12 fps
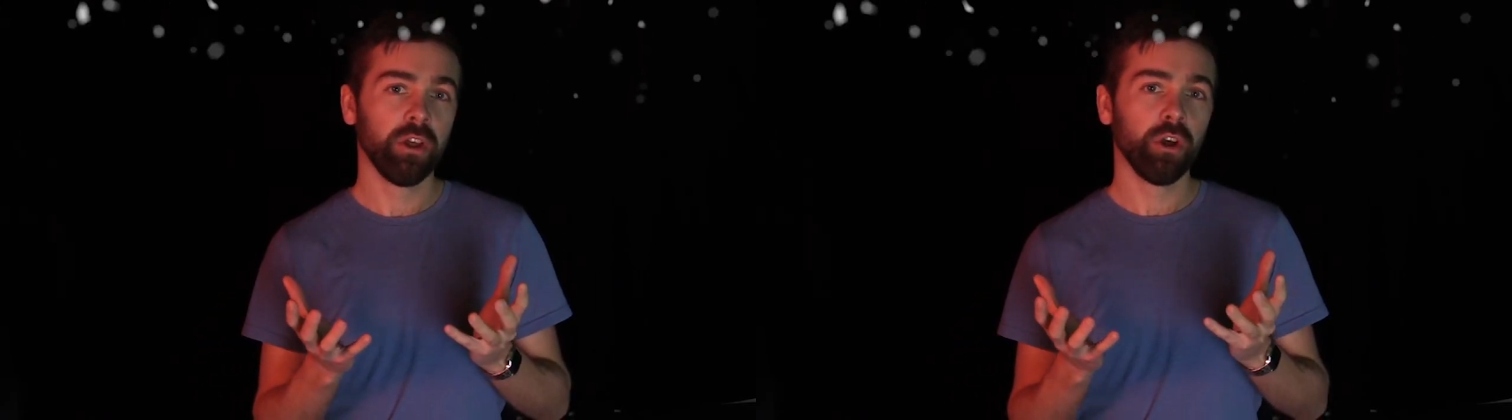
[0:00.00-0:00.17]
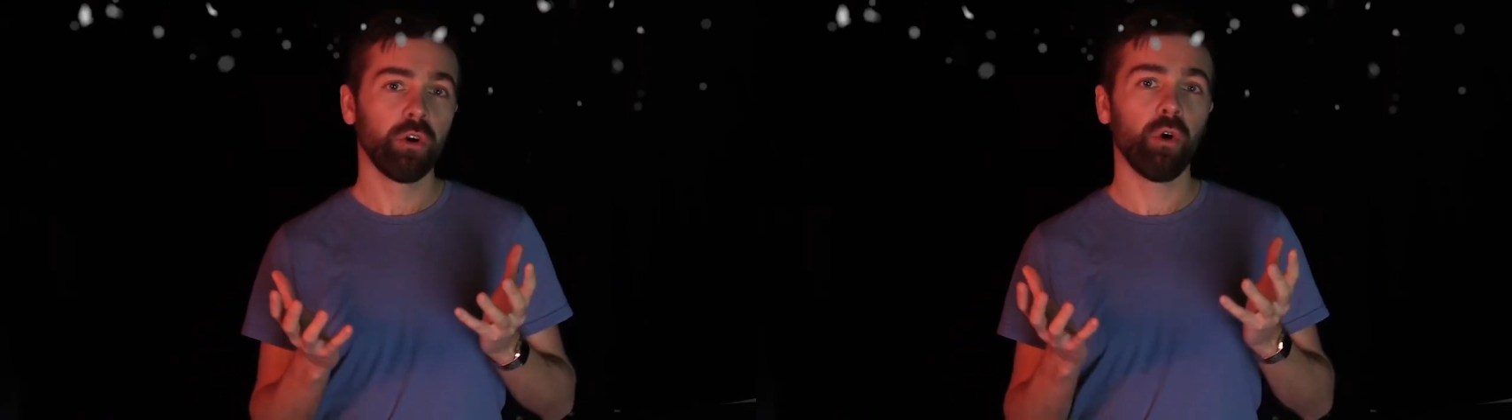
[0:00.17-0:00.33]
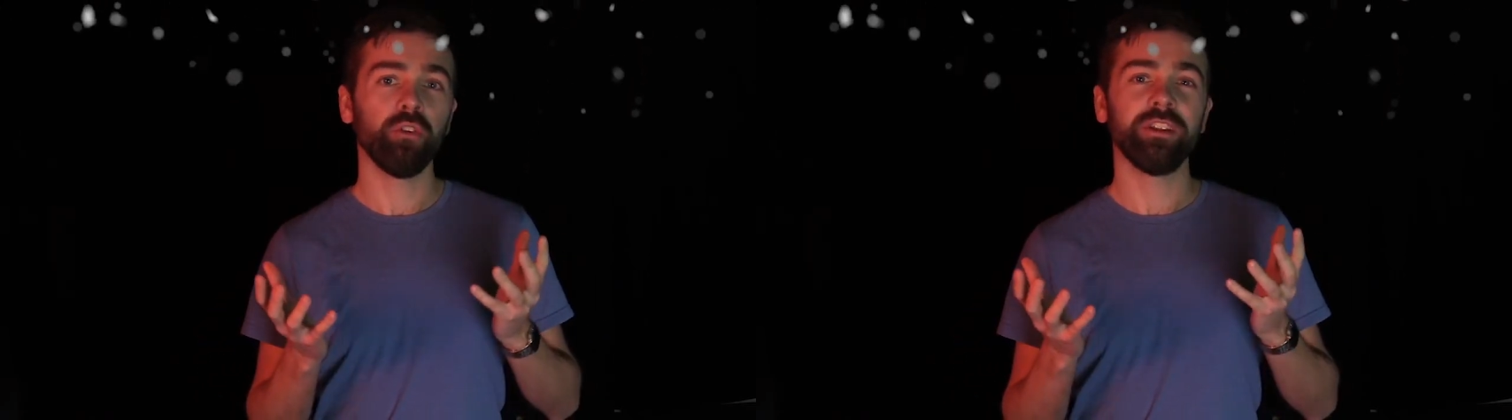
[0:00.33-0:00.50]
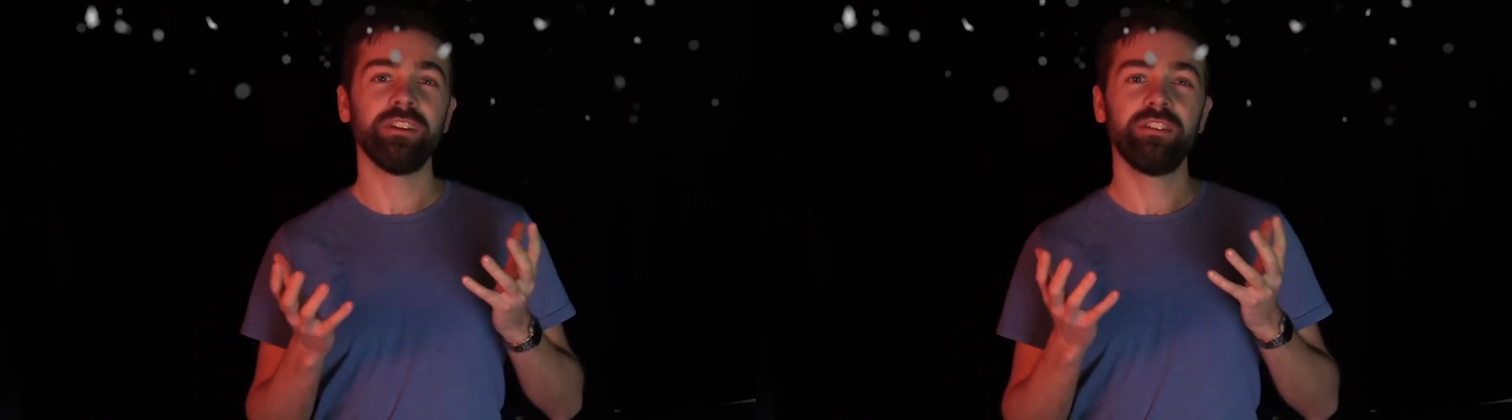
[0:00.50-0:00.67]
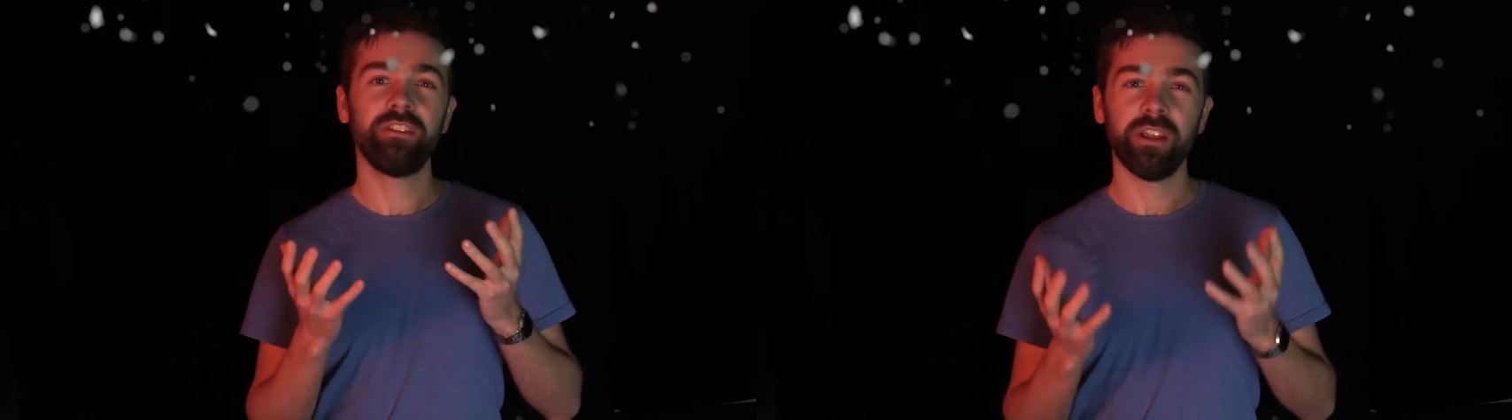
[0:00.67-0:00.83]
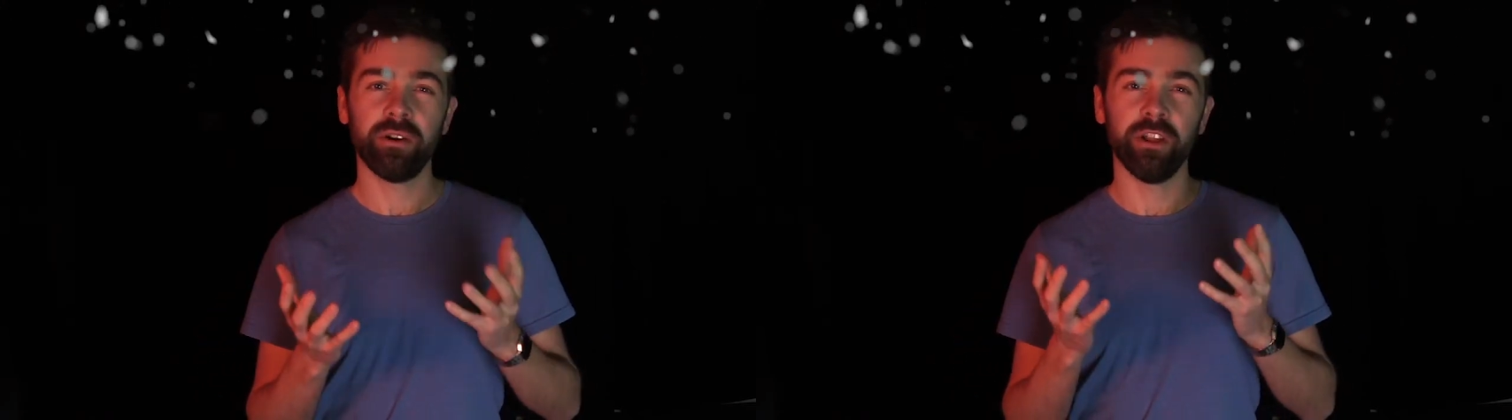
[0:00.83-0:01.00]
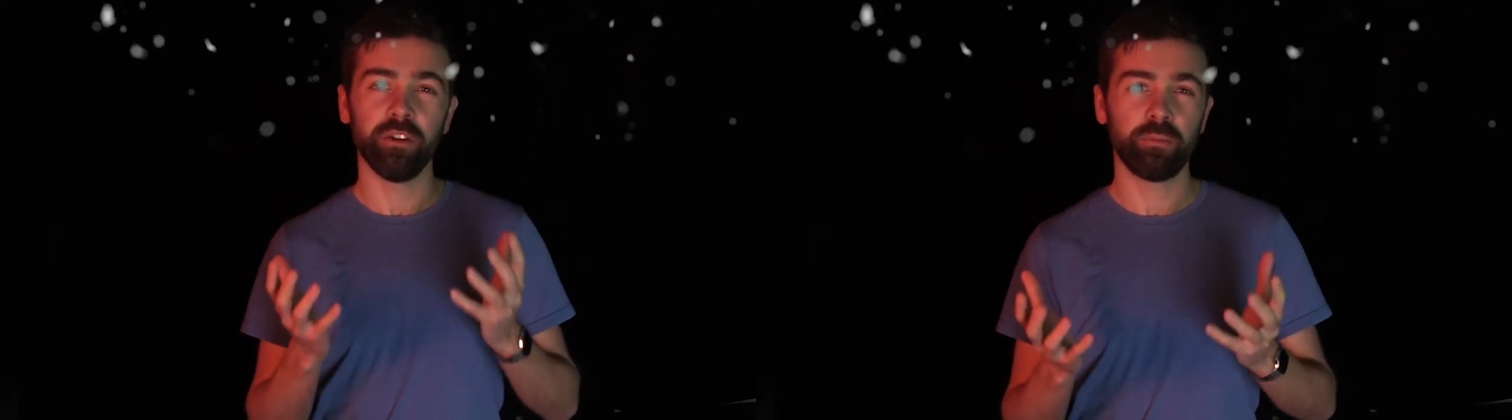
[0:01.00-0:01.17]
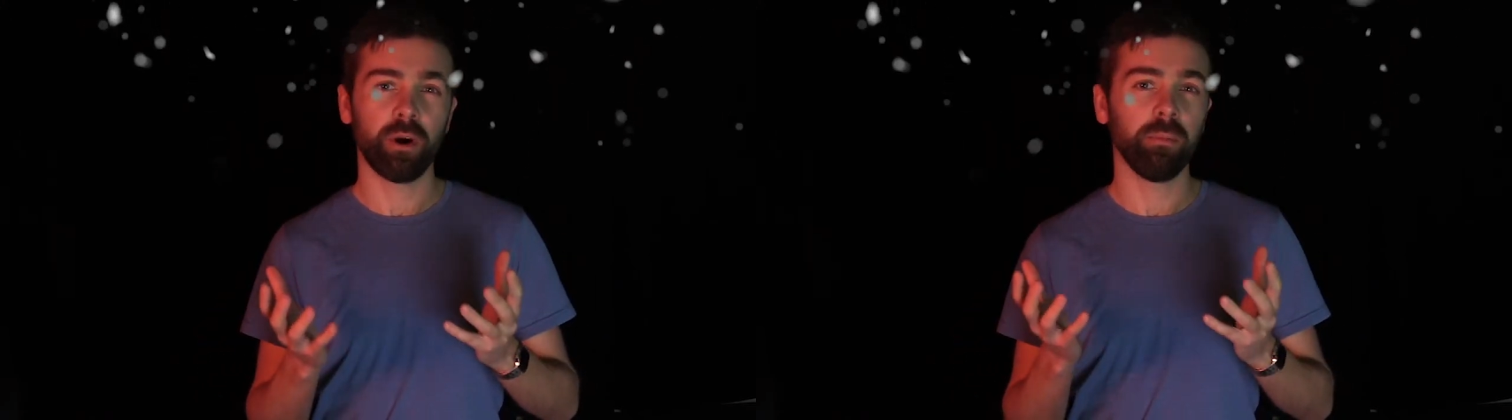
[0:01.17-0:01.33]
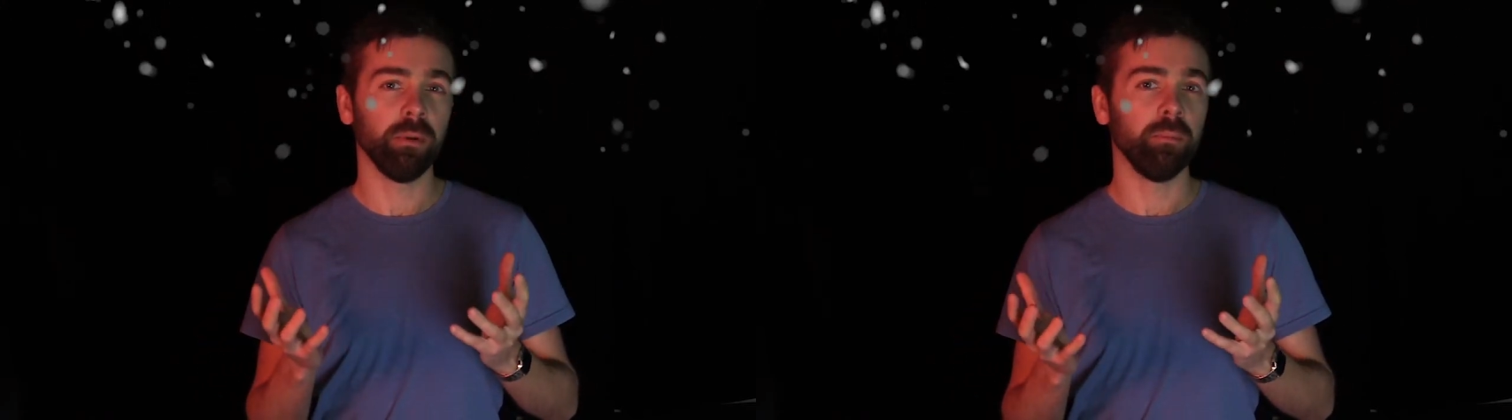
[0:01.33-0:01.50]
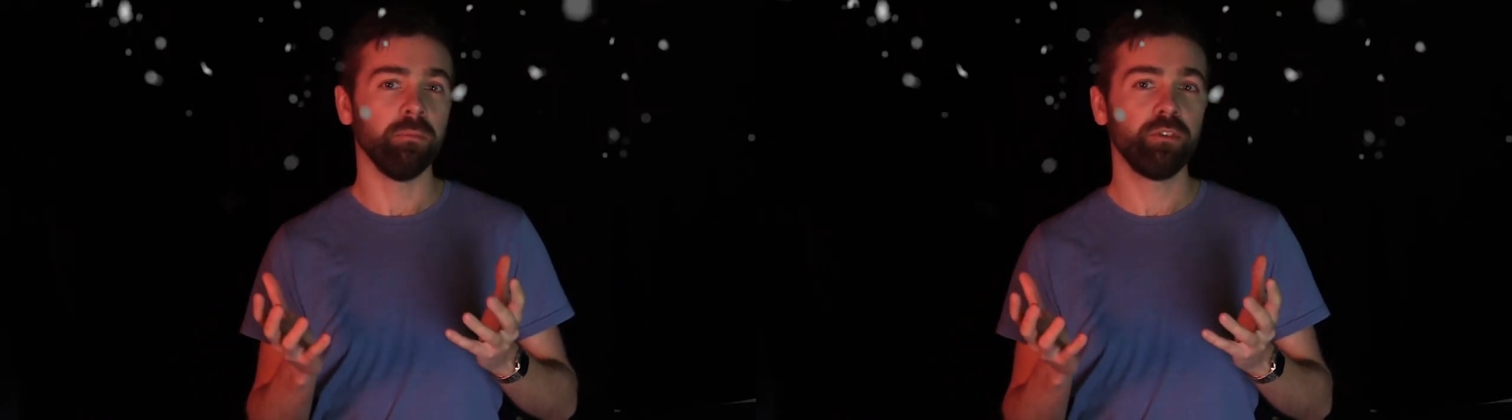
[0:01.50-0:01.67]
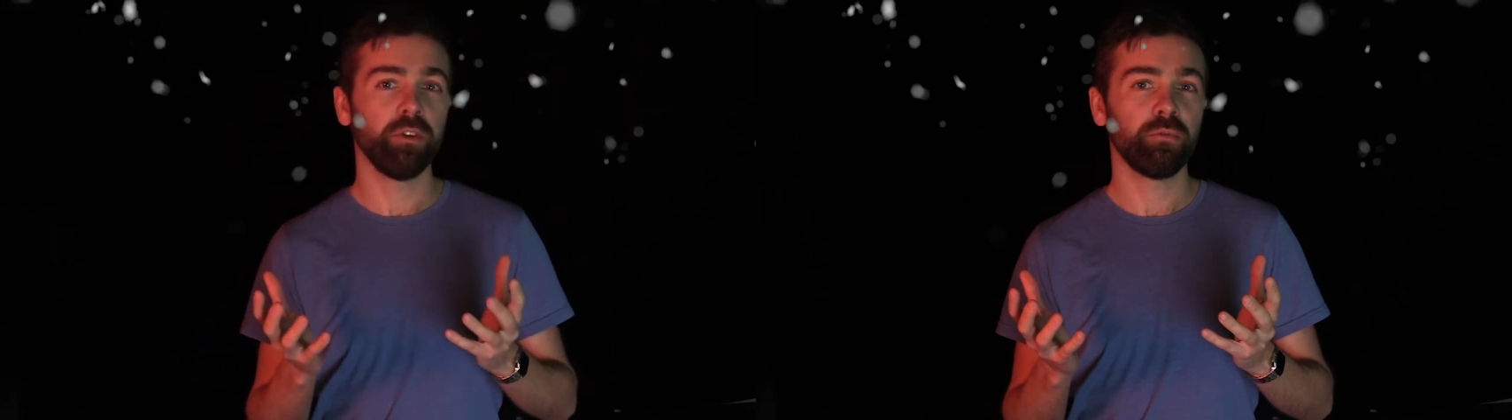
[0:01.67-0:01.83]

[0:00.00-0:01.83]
causing serious problems